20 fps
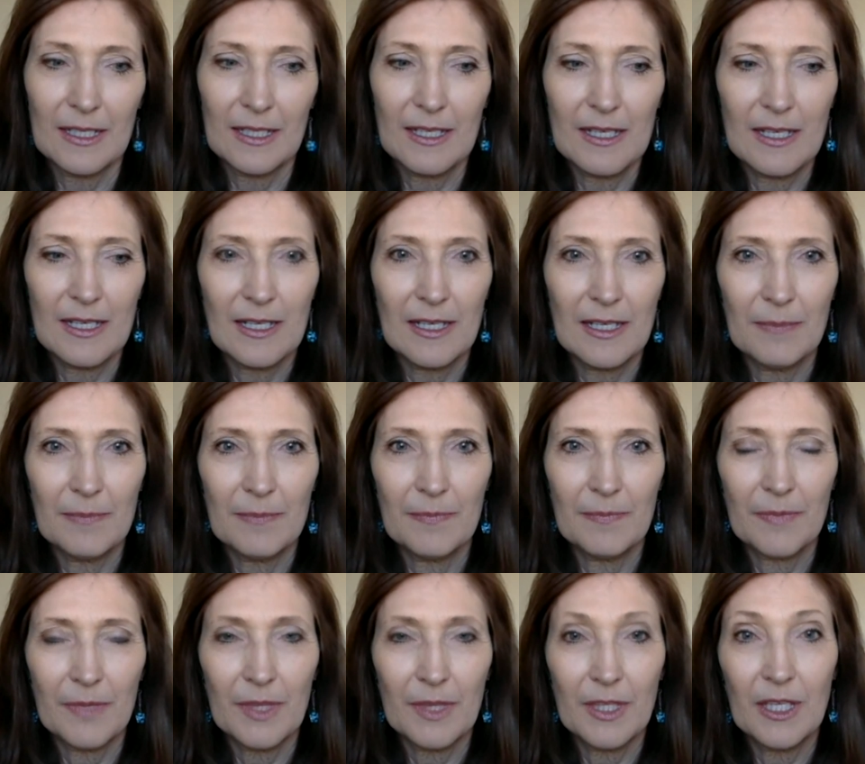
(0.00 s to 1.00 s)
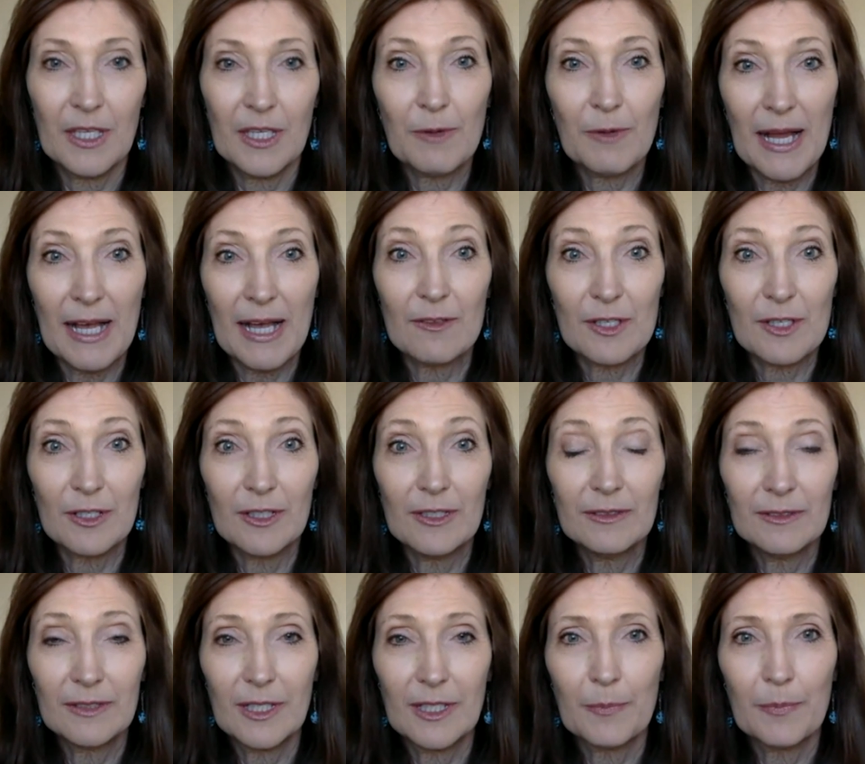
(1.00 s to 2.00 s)
the
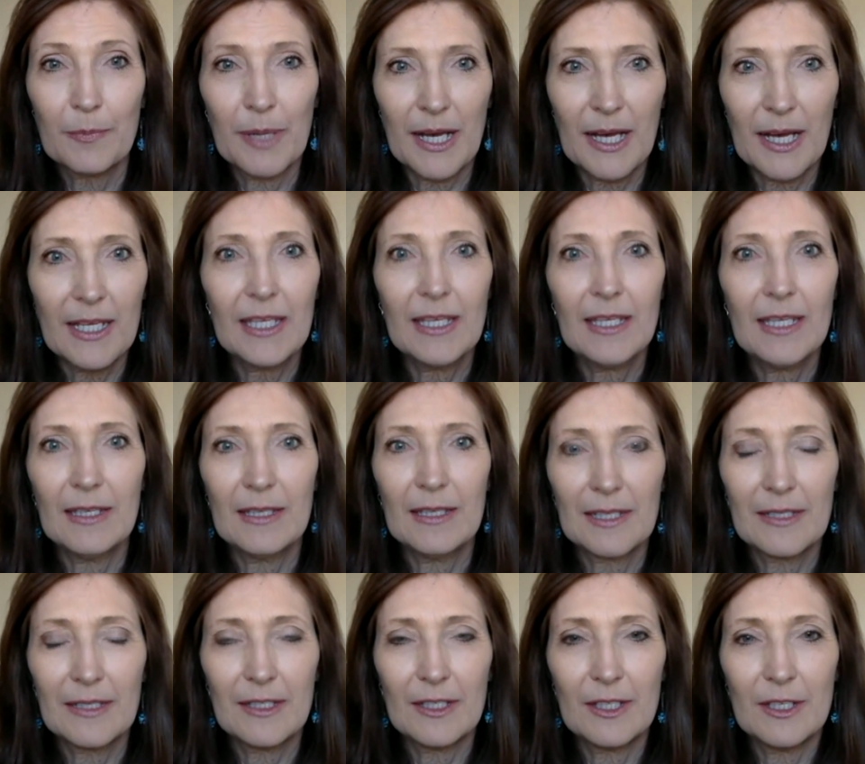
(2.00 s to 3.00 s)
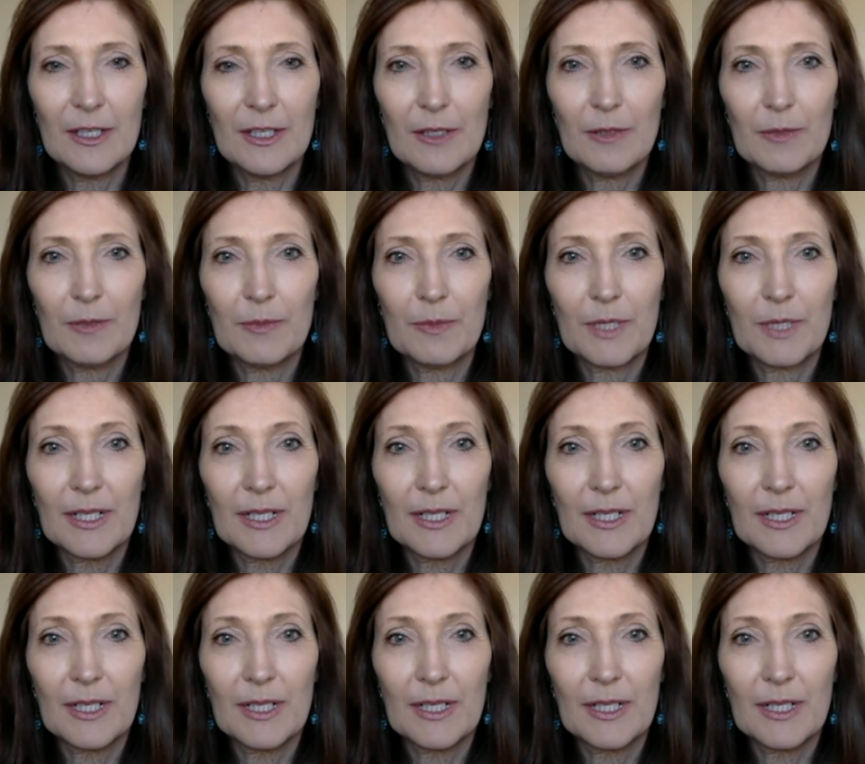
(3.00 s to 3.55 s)
arousal, their body, you know,